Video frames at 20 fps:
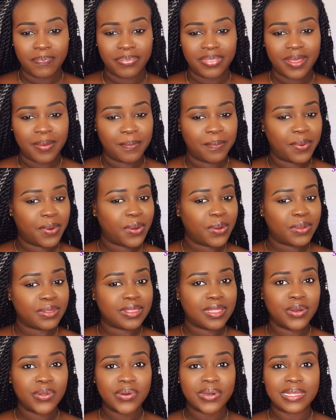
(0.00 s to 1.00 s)
they both
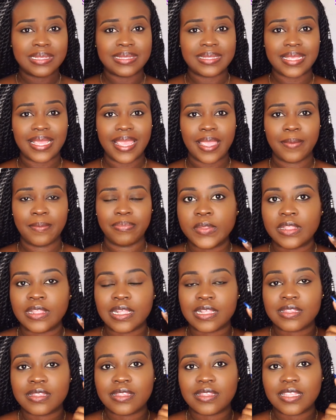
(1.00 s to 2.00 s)
look the same
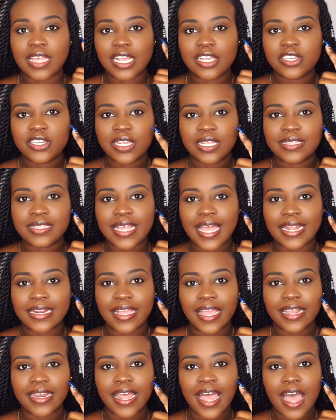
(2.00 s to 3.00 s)
the Sacha side
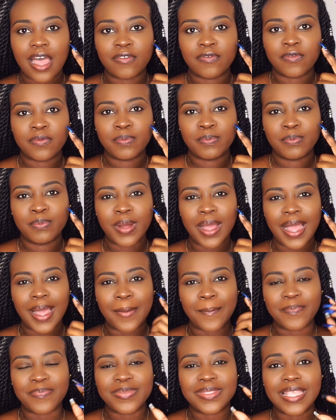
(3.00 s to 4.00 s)
kind of have a
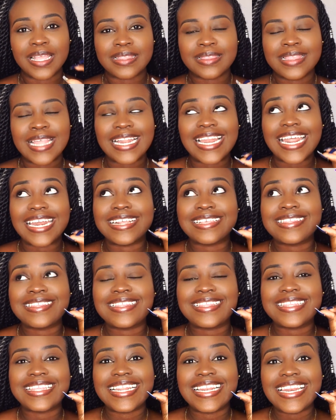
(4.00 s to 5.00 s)
like the
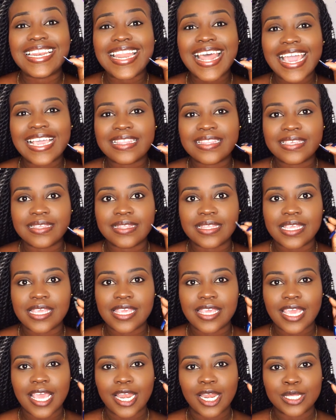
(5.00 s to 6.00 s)
slightest
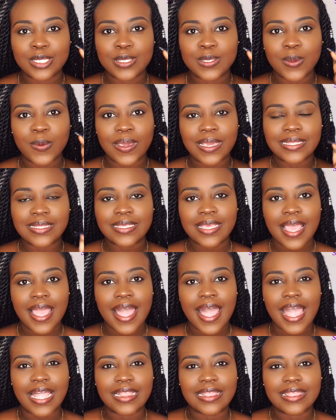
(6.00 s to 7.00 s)
yellow to it
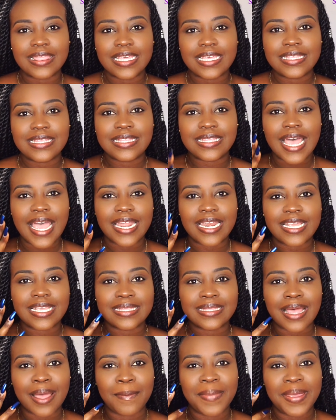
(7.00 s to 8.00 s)
and this side
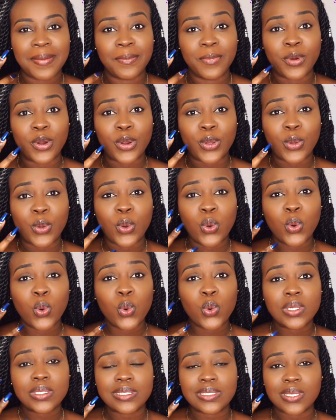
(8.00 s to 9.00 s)
is a bit more
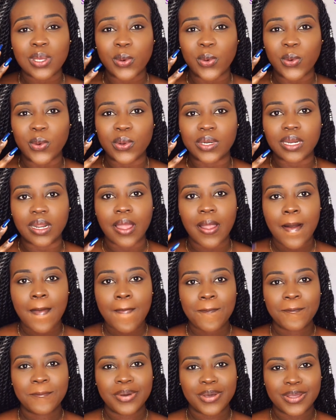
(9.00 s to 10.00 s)
cool tone
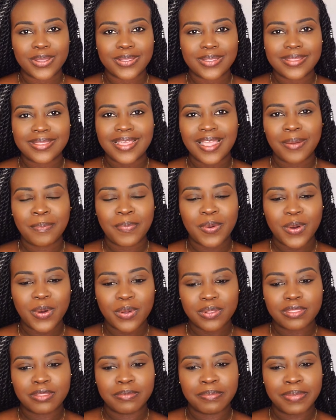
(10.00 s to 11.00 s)
but they're
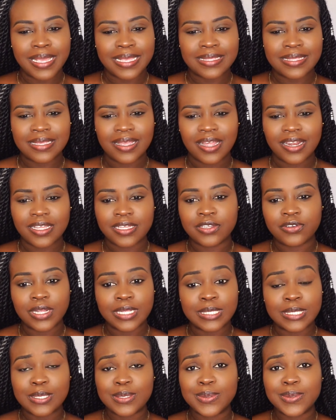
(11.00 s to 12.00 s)
both basically
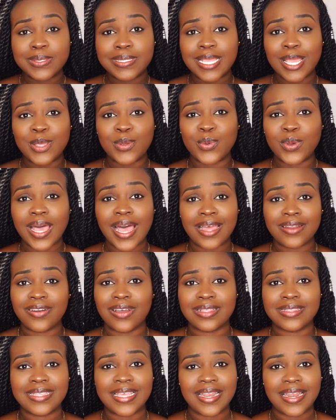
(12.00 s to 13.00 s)
translucent you
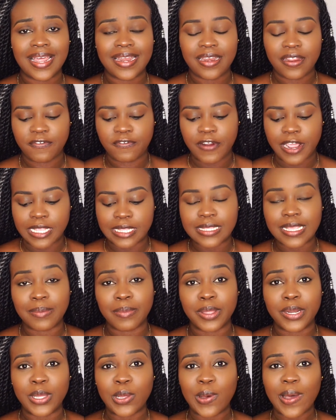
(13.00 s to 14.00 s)
cannot tell a difference so I'm
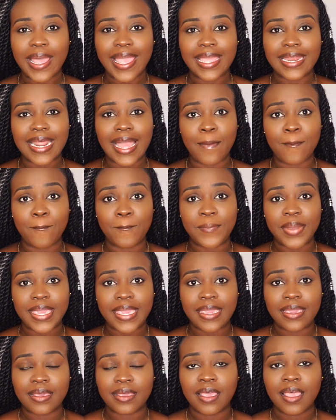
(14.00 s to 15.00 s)
gonna go ahead and
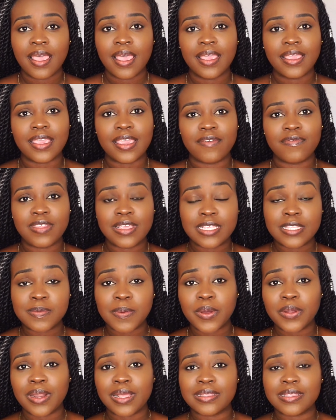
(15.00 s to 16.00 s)
bake give these
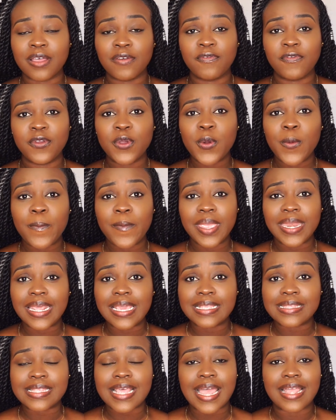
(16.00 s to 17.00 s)
folders a few
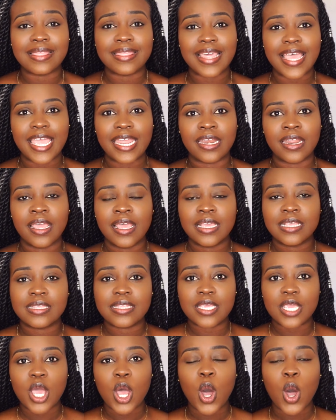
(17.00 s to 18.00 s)
minutes and then
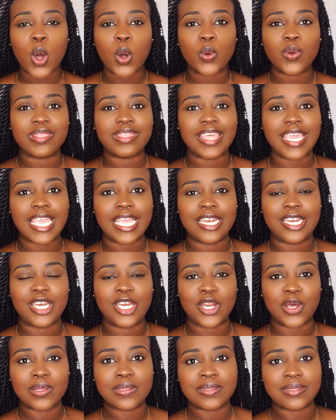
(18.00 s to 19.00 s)
see how they
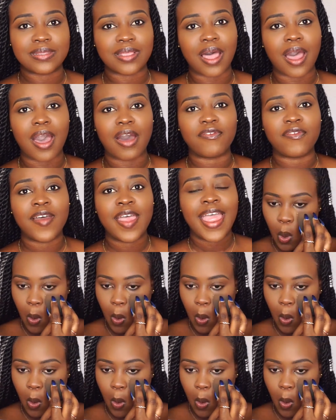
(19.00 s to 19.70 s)
dust off